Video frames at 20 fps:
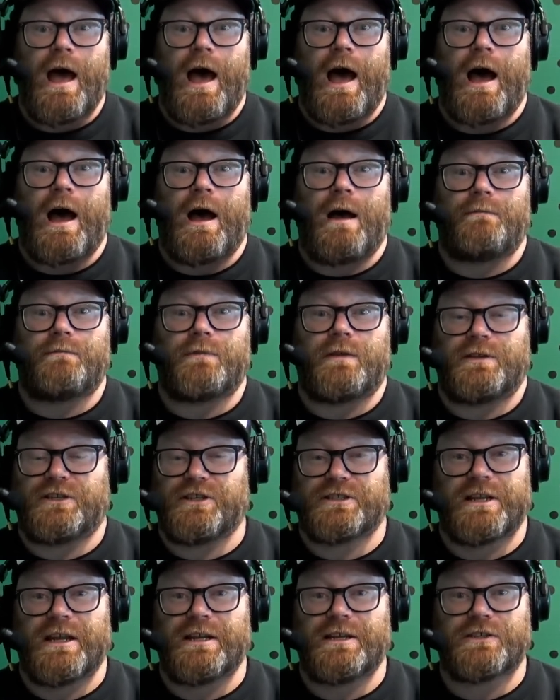You
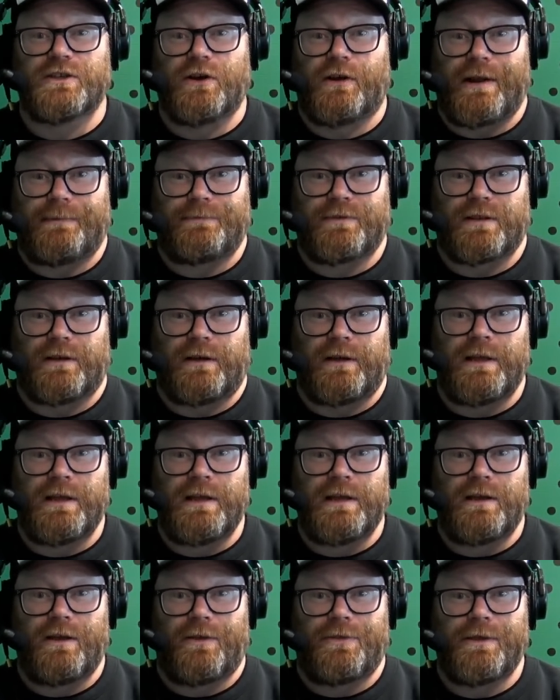just need to sign up to the
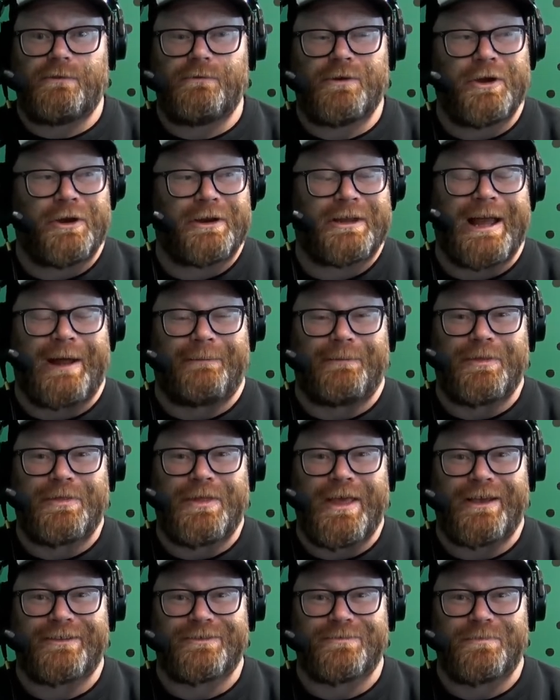league. I think we've got a couple of
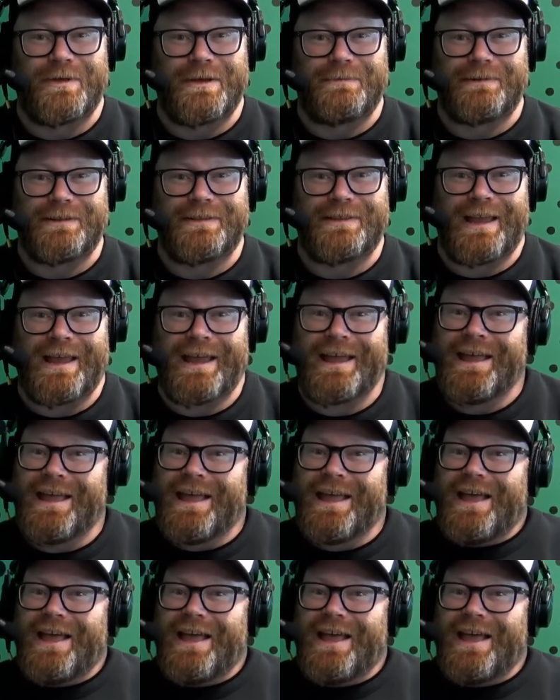thousand people in there.